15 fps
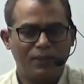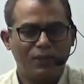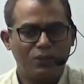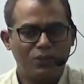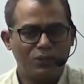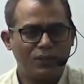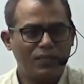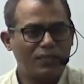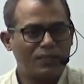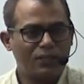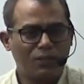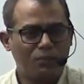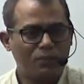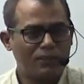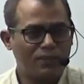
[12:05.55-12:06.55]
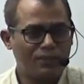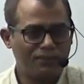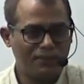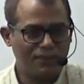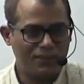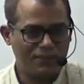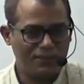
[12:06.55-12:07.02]
So 6 topics are
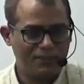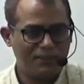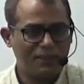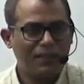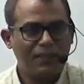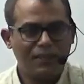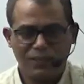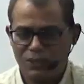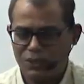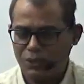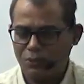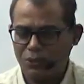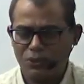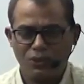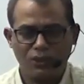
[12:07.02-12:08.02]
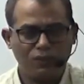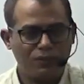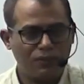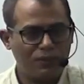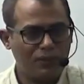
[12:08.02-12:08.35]
finished. Distribution of